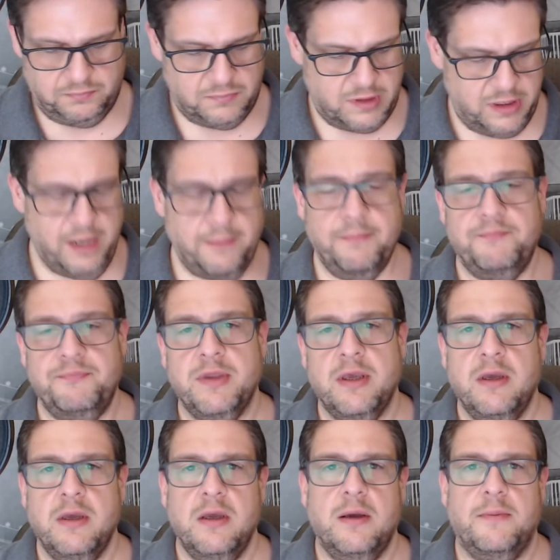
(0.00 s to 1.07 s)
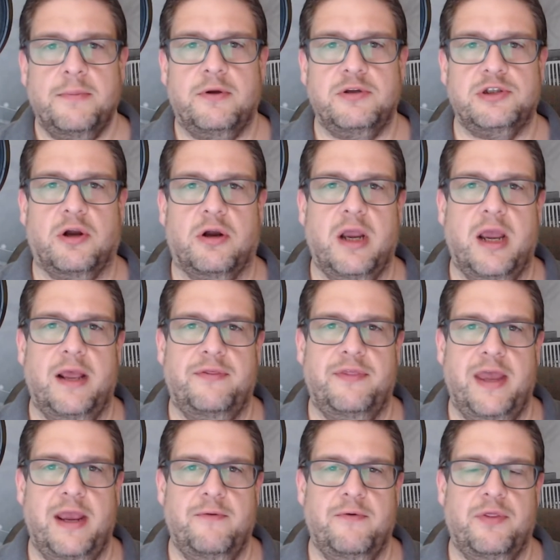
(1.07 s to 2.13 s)
Yep, Pulsar, and
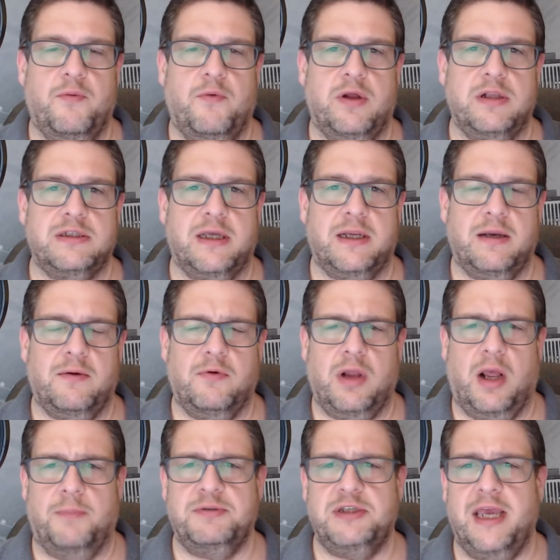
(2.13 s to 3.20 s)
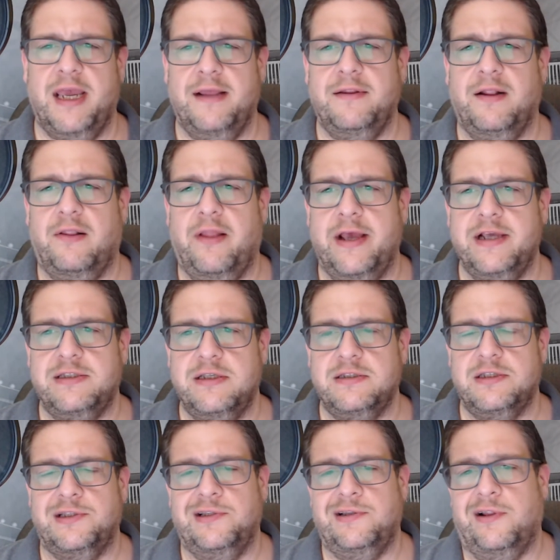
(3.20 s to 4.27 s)
they were the ones that obtained the license,
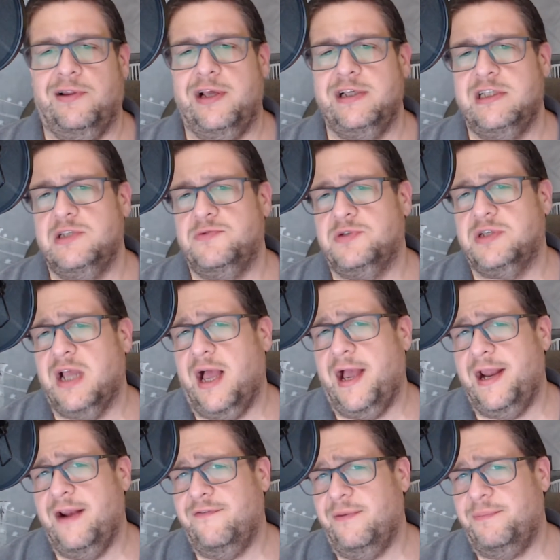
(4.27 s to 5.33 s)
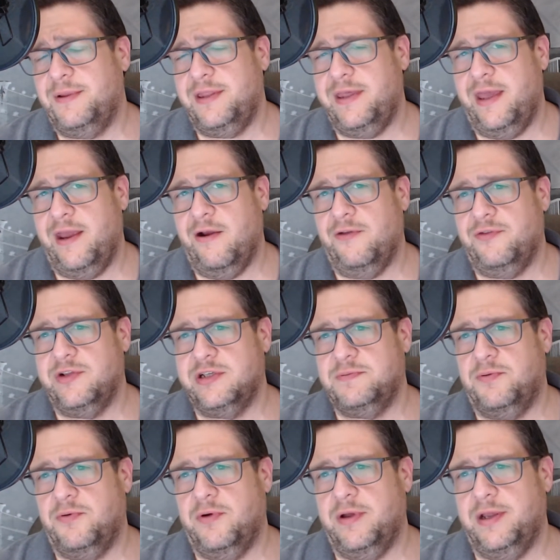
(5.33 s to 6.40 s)
and then the license was kind of up in the air at this
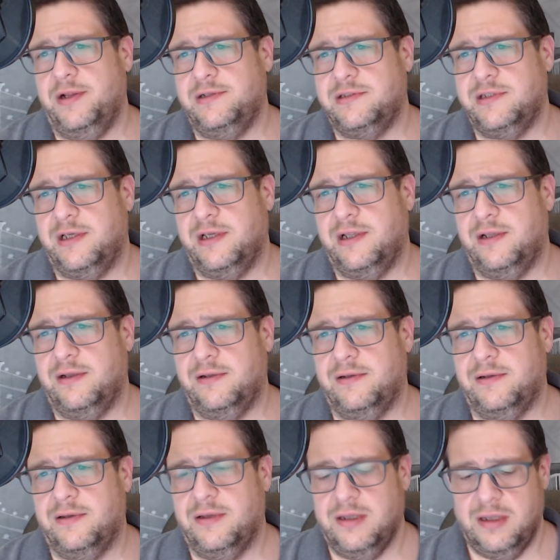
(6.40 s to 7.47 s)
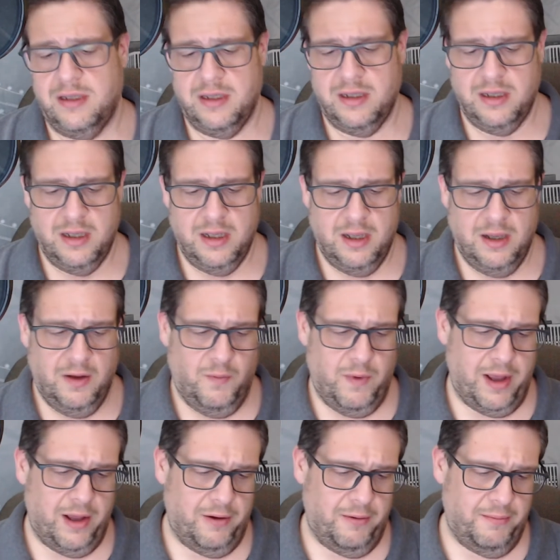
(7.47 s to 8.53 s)
point, and,
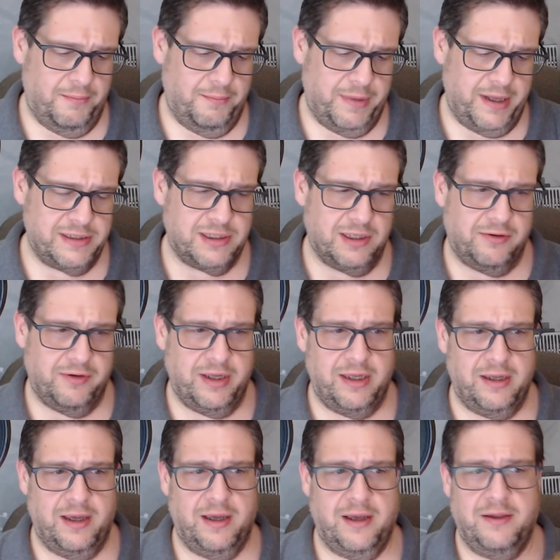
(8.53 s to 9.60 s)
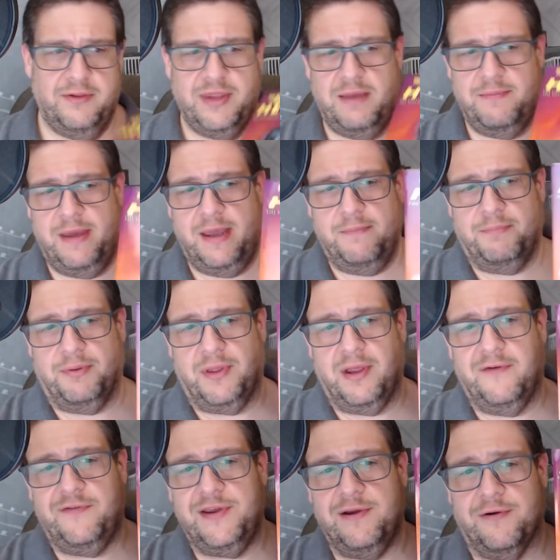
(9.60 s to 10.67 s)
well, basically, they made Blood
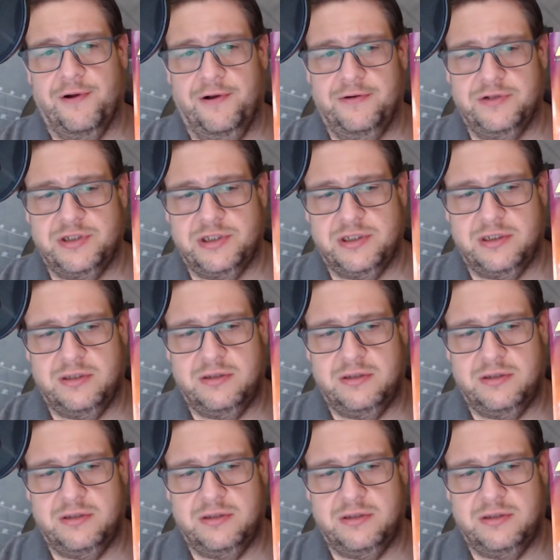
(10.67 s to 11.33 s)
of Heroes,